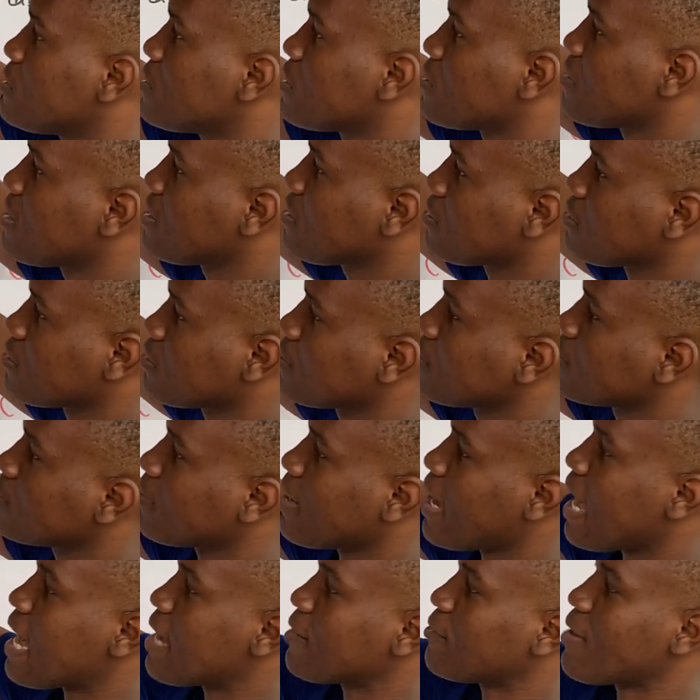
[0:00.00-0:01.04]
your reg
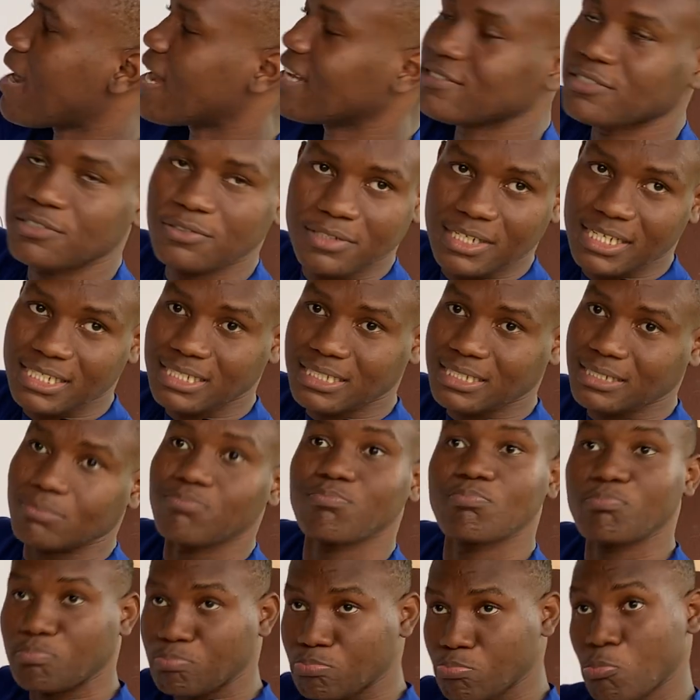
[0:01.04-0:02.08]
number, your address,
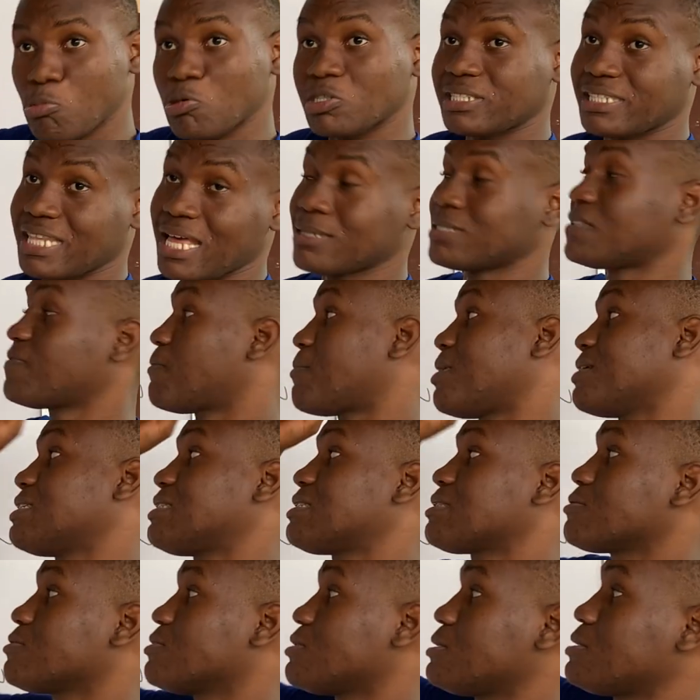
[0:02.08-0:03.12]
most times
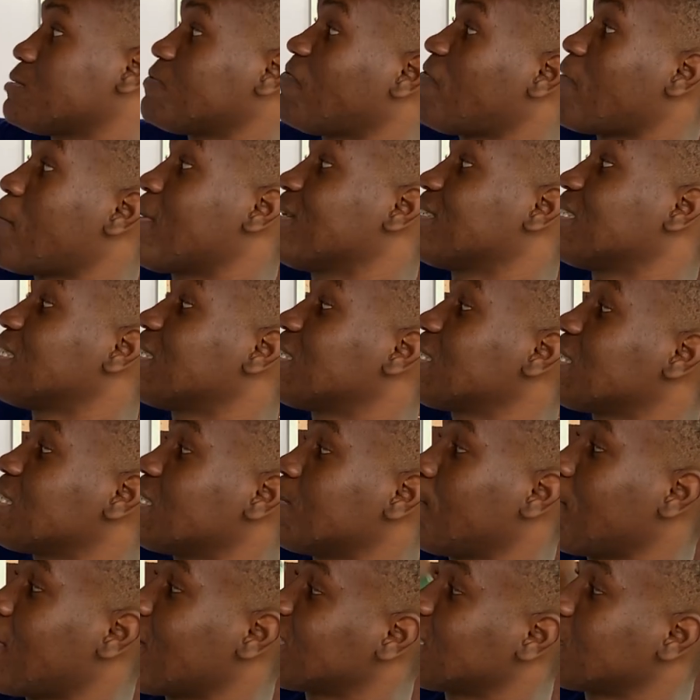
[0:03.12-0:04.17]
pharmaceuticals
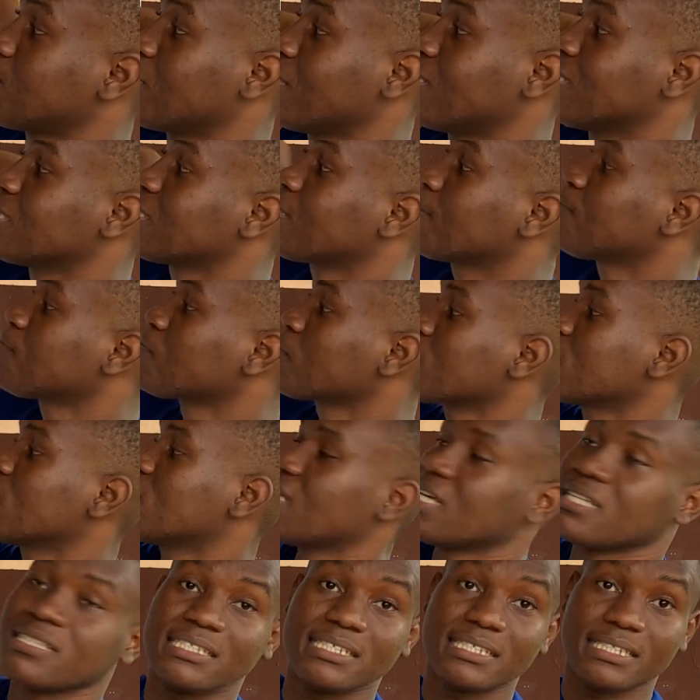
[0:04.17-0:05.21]
department,
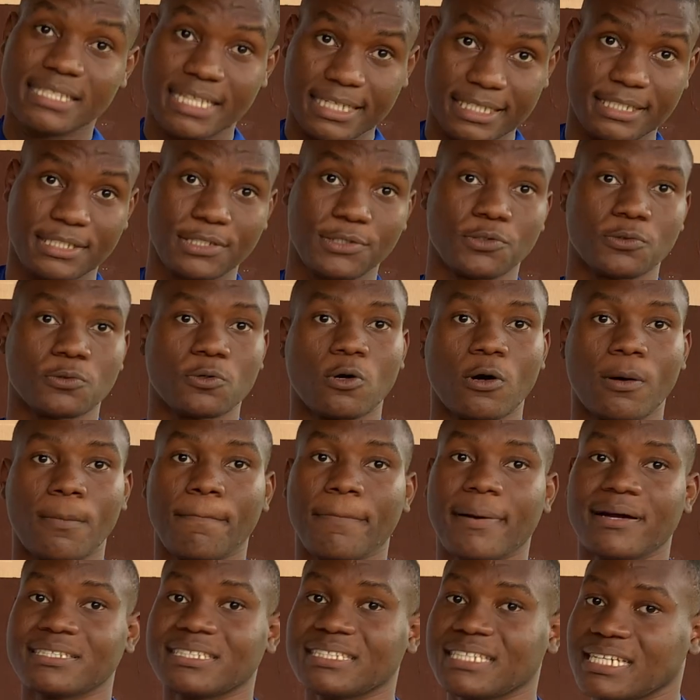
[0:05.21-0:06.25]
then the date you
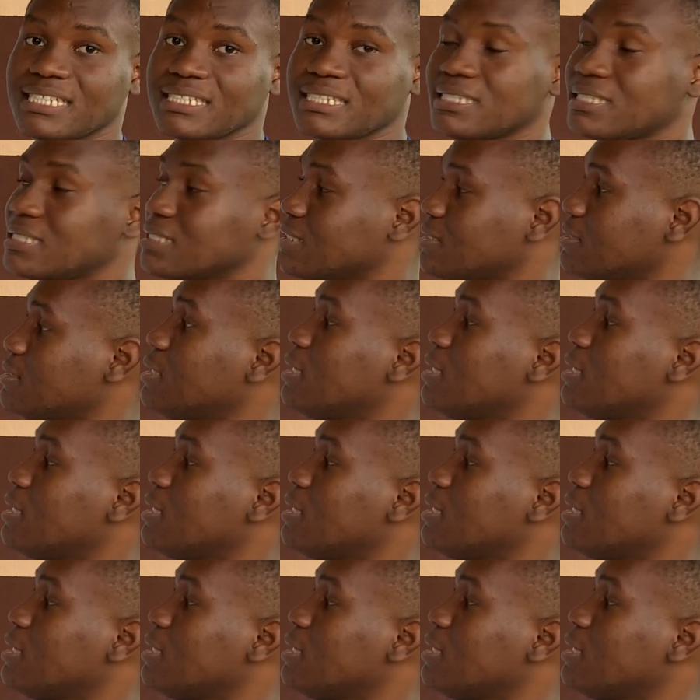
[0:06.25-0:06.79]
compounded the